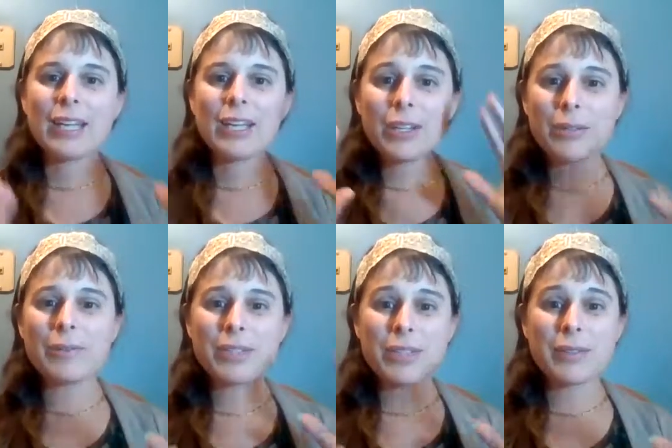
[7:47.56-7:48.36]
you
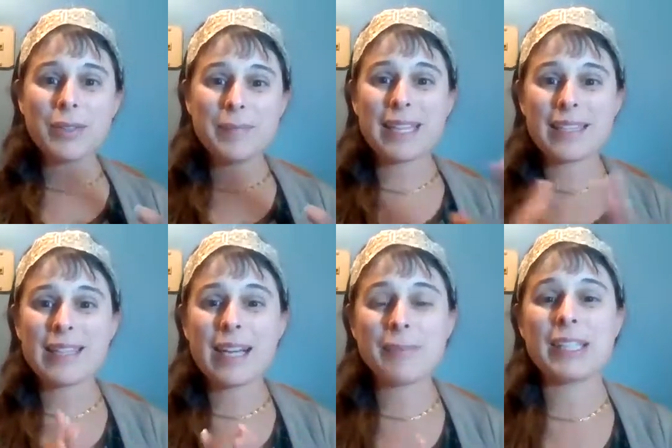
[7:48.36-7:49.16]
should always be at the
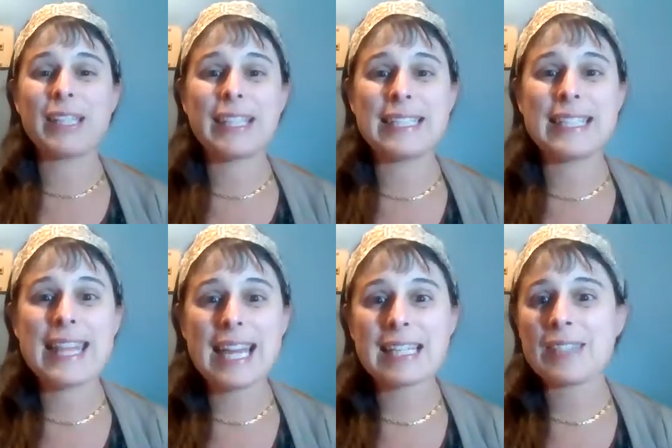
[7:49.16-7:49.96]
top of the list. And
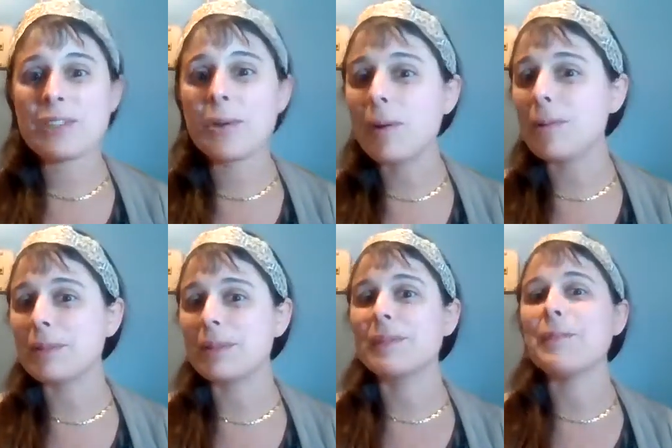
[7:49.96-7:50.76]
that's tall
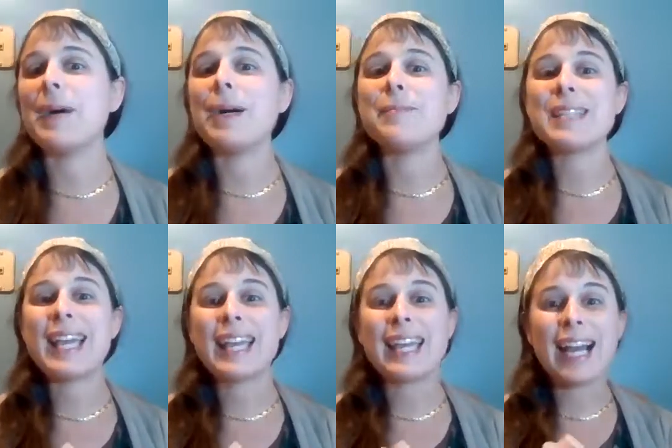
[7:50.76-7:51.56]
order for moms.
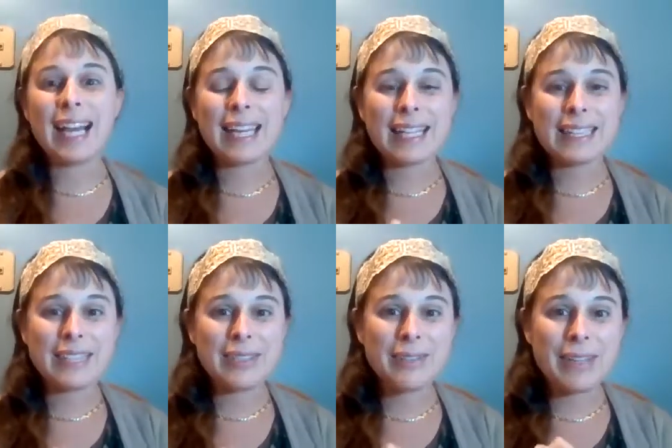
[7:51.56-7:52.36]
And I can
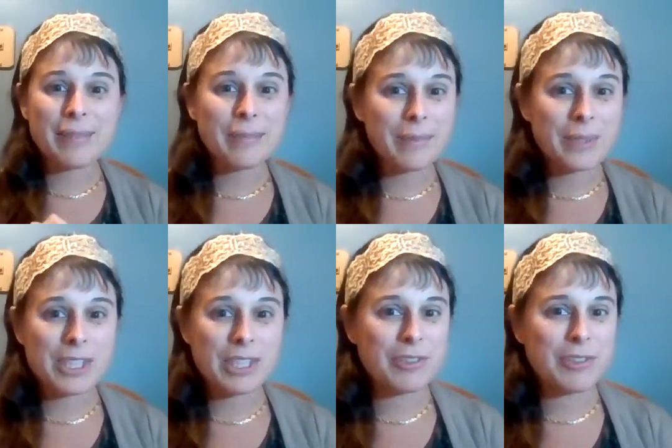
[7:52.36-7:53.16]
tell you, I have 4
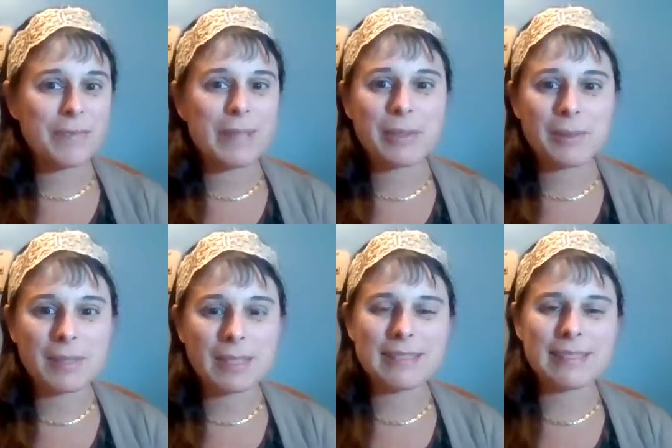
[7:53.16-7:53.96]
children. My
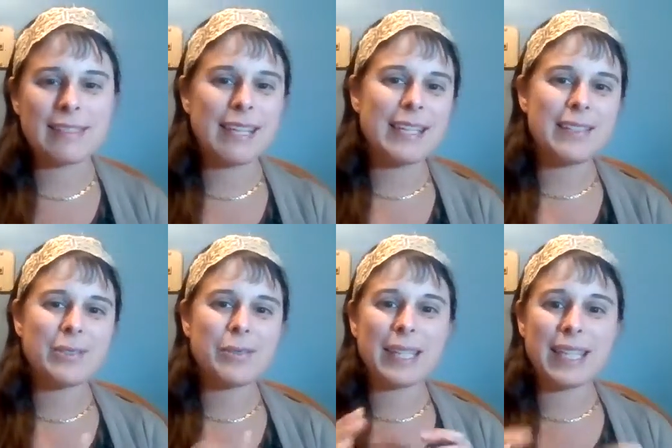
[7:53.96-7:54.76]
oldest is in high
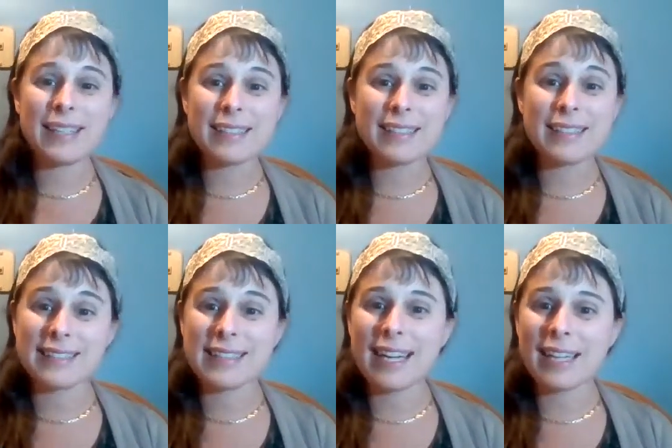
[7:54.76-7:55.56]
school. My youngest is a
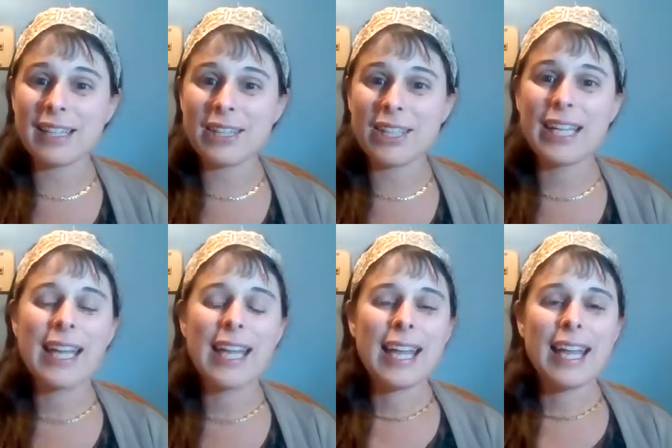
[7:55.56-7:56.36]
toddler.
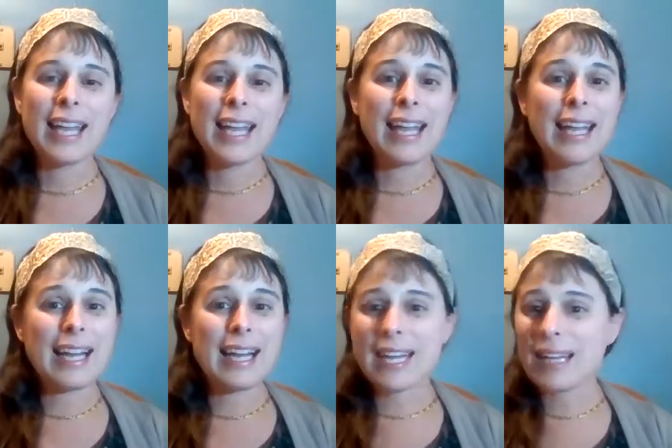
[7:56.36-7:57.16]
And
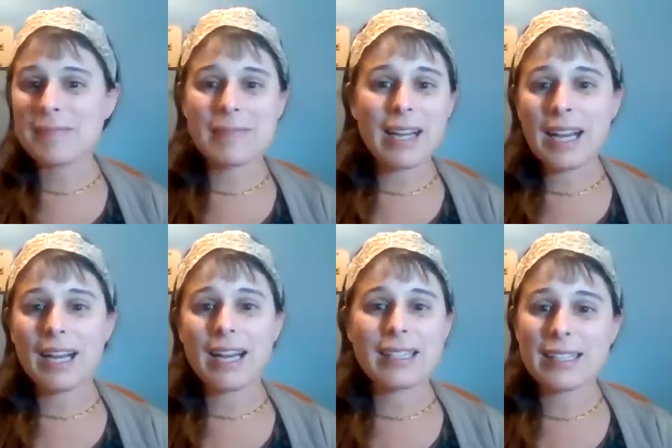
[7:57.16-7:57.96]
I am not
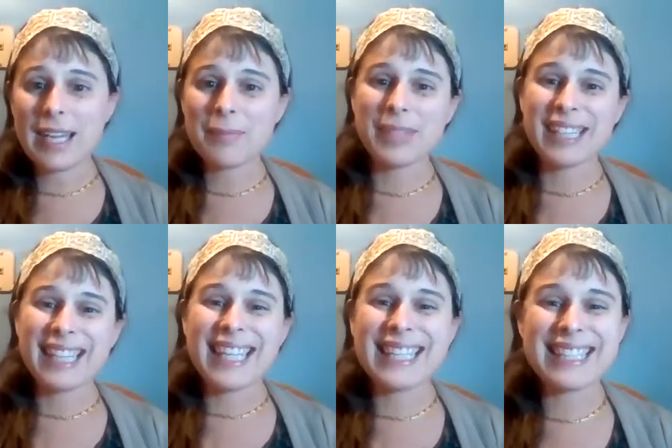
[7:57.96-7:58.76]
on the top of the
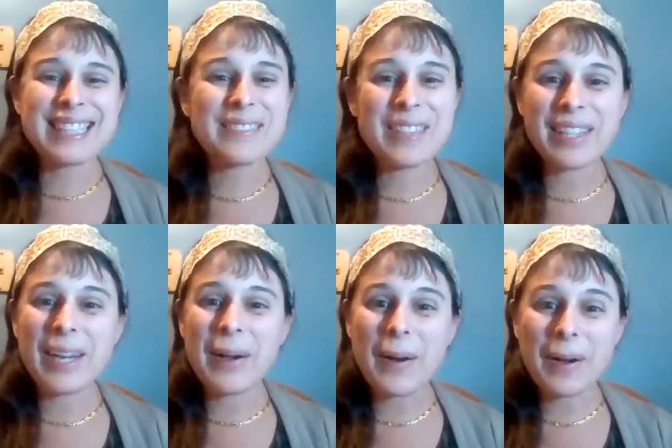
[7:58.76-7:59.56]
list
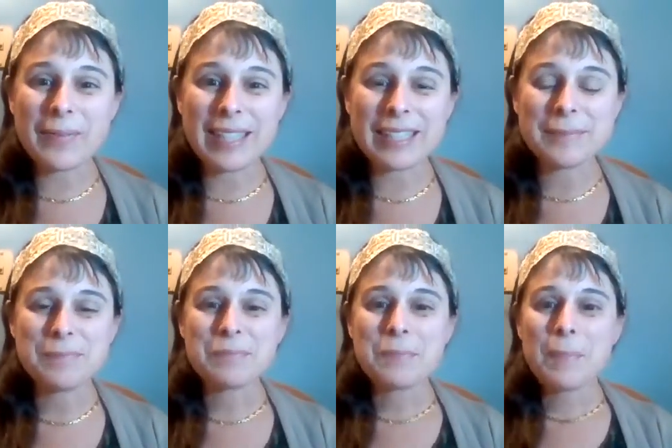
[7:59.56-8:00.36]
very often.
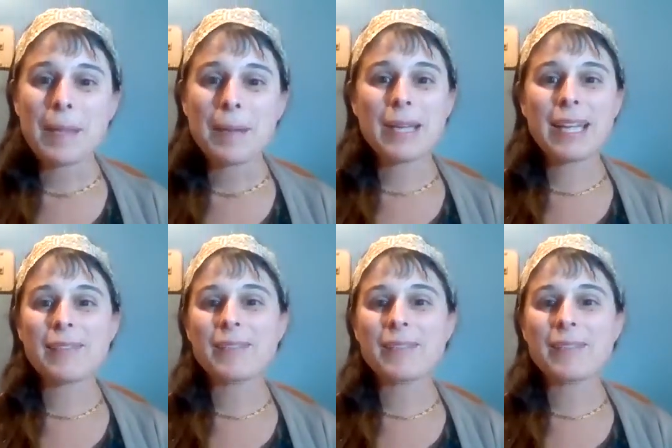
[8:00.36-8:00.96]
But I have